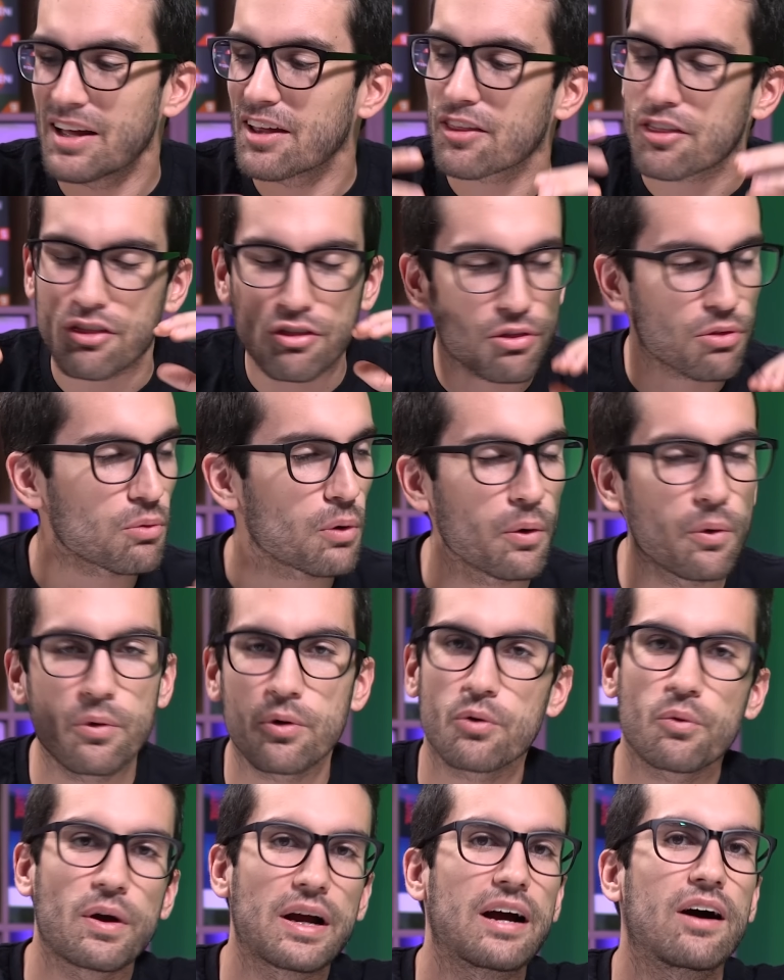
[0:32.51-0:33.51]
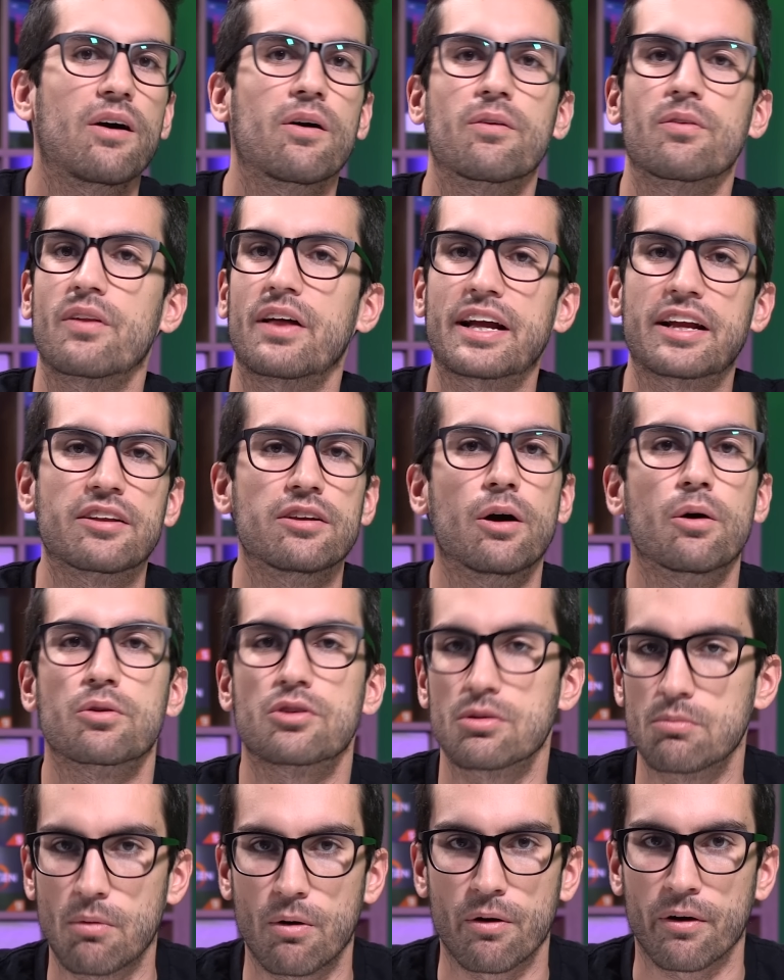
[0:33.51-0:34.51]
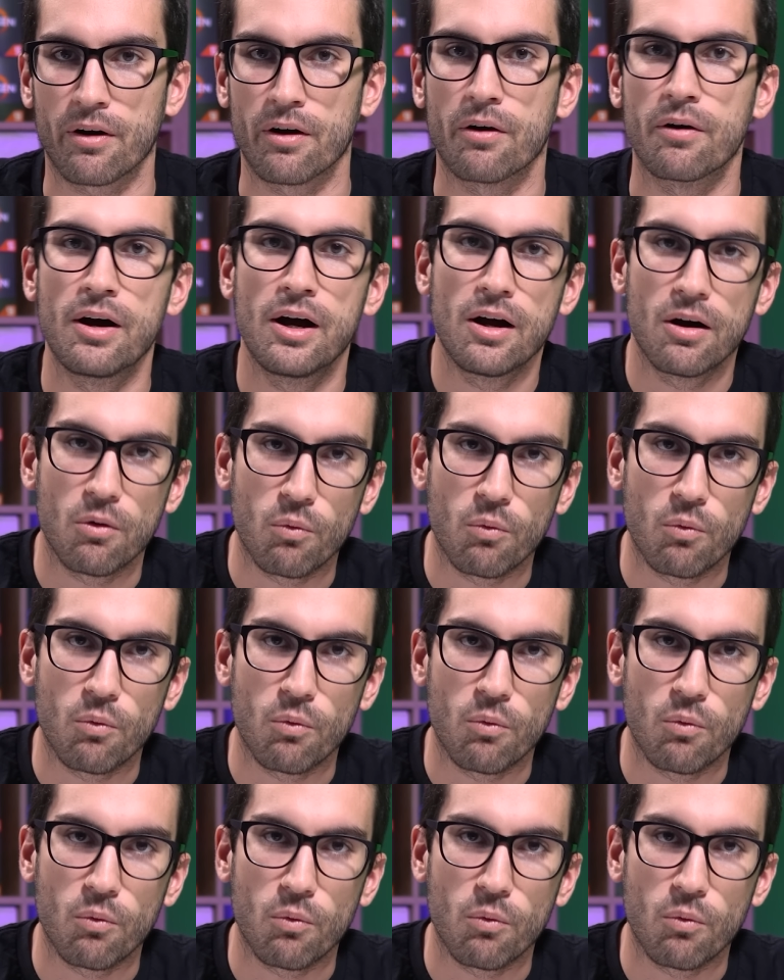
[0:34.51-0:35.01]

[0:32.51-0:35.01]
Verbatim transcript: thrown around like no tomorrow.